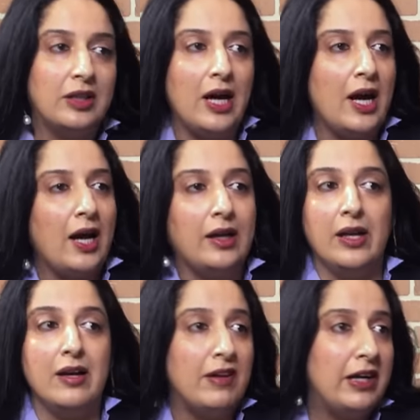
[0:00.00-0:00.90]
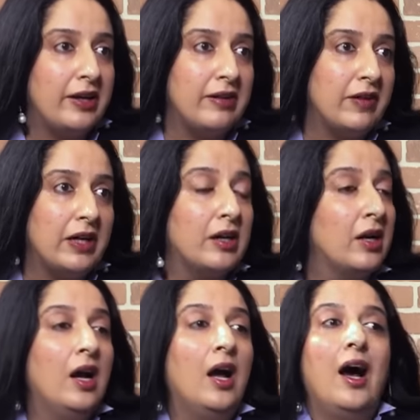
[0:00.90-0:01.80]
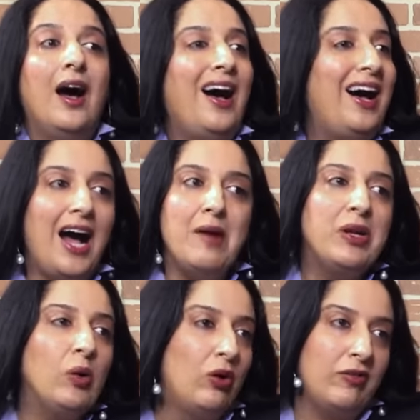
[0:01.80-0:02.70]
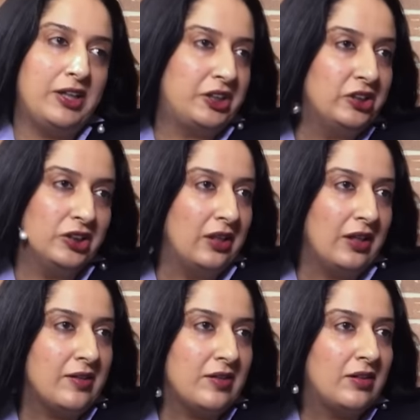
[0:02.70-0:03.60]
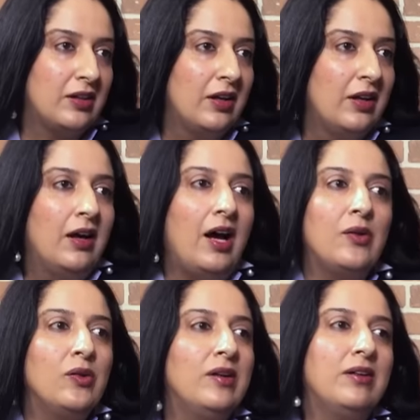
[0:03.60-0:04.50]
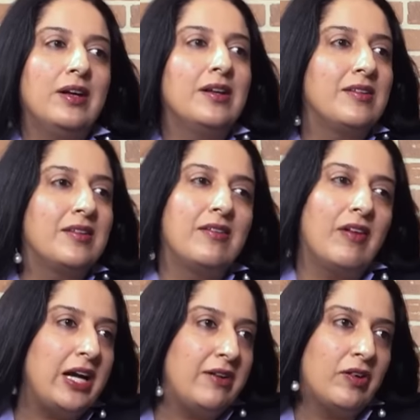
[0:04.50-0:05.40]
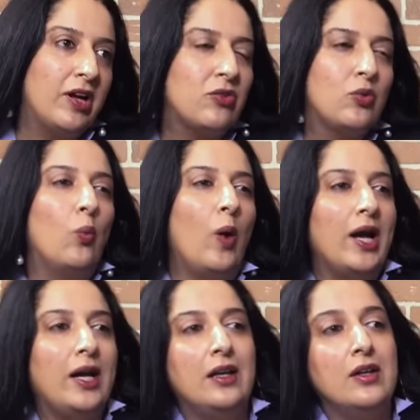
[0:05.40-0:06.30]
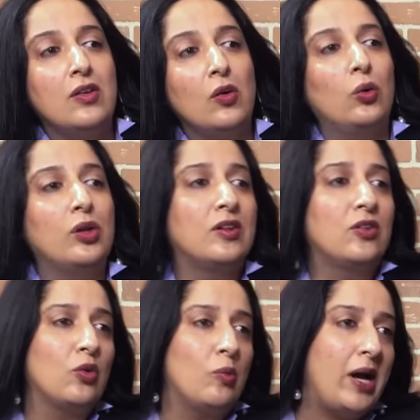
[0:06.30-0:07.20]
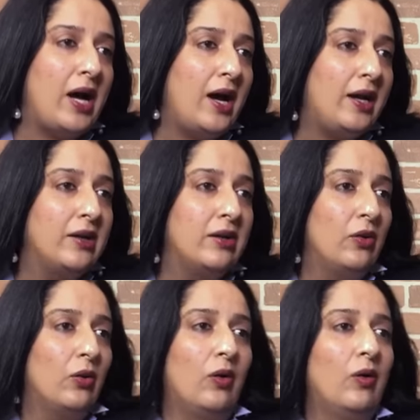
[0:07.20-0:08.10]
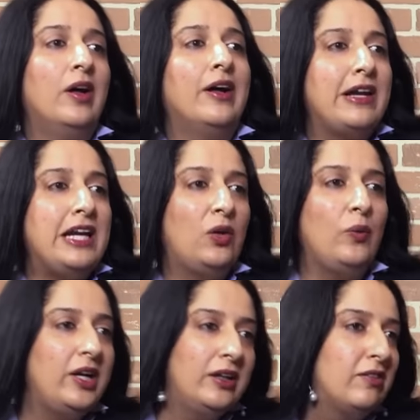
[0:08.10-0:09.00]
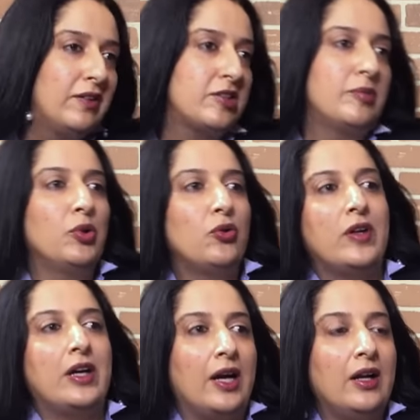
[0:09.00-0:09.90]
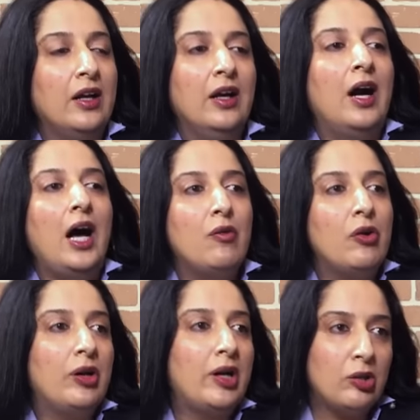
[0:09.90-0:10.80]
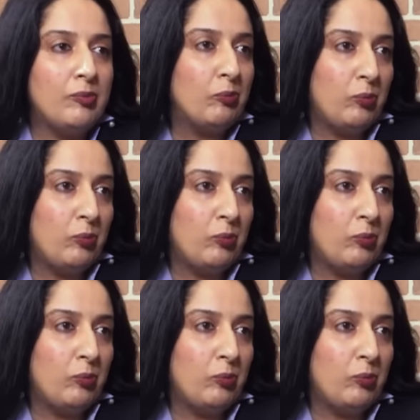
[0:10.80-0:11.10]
attacked and I filed an FIR, I'm an old fashioned journalist. Hmm. I don't think it's right for us to whine and say, oh, this is so bad, and you know, retweet the worst abuse we get. Hmm. I wanted to get to the